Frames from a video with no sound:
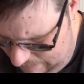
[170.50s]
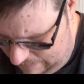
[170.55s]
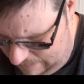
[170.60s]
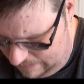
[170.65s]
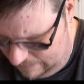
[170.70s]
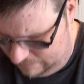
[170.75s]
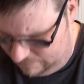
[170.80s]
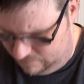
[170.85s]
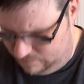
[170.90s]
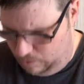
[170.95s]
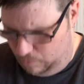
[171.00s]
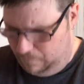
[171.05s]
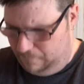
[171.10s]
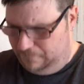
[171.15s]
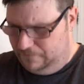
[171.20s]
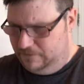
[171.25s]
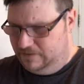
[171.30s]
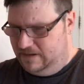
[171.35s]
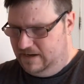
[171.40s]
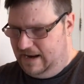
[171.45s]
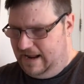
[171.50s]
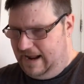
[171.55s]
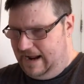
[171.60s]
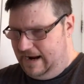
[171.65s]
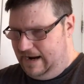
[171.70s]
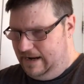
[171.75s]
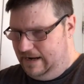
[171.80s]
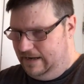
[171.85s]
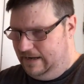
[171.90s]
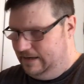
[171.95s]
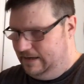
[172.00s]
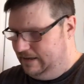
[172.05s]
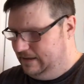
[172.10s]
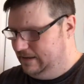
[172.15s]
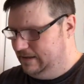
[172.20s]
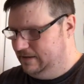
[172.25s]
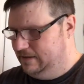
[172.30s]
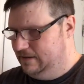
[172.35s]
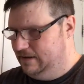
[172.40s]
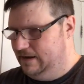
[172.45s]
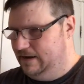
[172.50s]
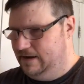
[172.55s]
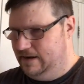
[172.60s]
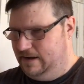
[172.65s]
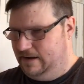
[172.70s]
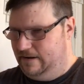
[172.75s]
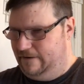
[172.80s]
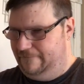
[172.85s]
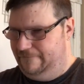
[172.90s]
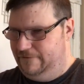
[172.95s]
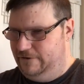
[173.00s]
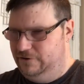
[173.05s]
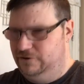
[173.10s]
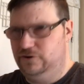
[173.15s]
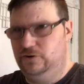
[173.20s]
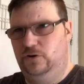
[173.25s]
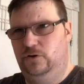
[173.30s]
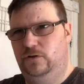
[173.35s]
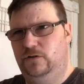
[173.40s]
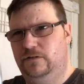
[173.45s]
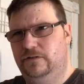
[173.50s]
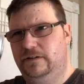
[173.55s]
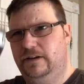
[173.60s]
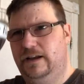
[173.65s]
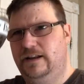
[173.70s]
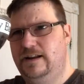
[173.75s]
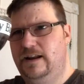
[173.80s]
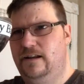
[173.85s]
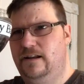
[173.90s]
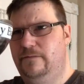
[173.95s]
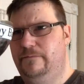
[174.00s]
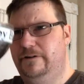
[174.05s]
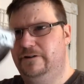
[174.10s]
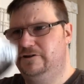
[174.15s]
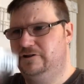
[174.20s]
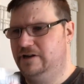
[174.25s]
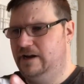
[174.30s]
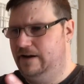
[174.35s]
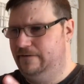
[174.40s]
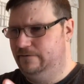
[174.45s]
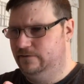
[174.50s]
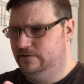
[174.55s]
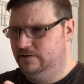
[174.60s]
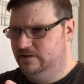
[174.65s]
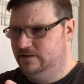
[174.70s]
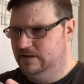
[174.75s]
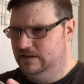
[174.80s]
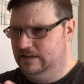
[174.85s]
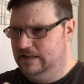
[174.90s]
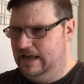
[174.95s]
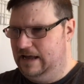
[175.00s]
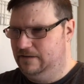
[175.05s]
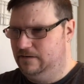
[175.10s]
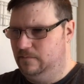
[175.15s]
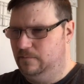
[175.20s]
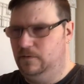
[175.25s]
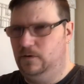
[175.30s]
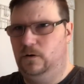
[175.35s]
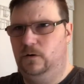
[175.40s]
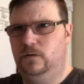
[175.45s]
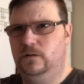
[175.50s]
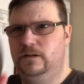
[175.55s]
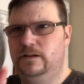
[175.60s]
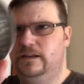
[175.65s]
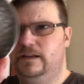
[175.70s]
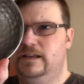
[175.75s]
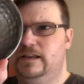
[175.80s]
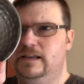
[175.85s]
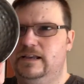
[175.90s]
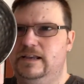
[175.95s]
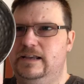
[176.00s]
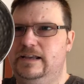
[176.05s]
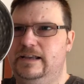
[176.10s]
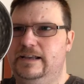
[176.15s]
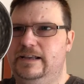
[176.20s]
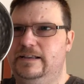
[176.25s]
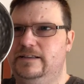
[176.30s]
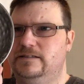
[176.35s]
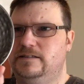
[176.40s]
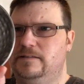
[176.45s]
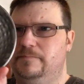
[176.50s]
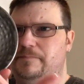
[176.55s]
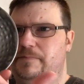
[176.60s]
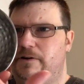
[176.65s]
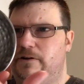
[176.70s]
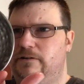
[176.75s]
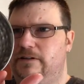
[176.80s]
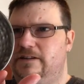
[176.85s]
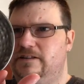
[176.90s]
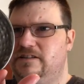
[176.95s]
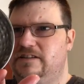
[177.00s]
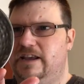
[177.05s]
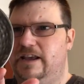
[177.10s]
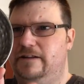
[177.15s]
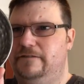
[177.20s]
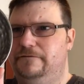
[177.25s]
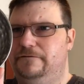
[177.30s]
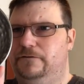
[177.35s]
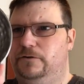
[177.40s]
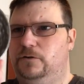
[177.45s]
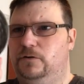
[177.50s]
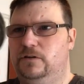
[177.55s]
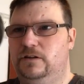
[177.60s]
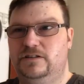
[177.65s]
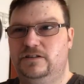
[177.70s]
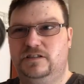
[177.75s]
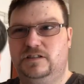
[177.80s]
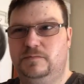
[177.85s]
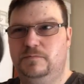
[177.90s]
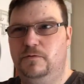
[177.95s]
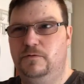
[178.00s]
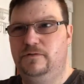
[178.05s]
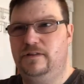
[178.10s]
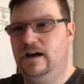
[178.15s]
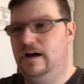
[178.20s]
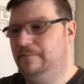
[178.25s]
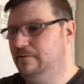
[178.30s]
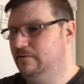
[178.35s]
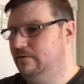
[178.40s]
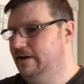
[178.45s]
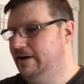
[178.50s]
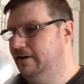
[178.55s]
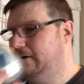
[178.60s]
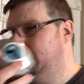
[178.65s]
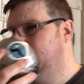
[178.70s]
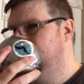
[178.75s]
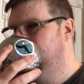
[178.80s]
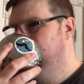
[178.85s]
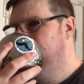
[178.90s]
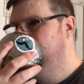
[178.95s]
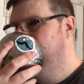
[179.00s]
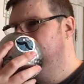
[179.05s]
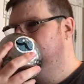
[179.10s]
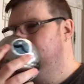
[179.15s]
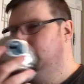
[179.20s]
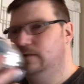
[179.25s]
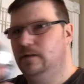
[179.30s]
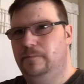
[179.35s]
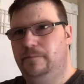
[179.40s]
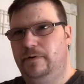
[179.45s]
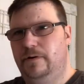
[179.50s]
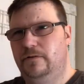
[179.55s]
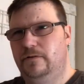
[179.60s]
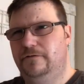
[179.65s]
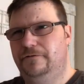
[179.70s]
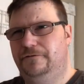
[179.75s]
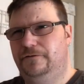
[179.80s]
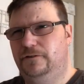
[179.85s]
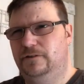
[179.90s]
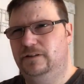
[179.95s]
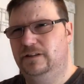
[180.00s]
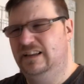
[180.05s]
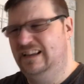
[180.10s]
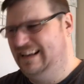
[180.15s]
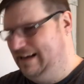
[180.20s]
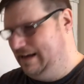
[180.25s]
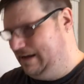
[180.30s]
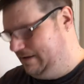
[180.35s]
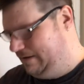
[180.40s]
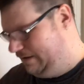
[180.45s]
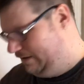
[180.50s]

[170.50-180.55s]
Uh, soap for today in the uh, official Canadian Wet Shavers lather bowl is Purely Skinfull Smooth Operator. Beautiful uh,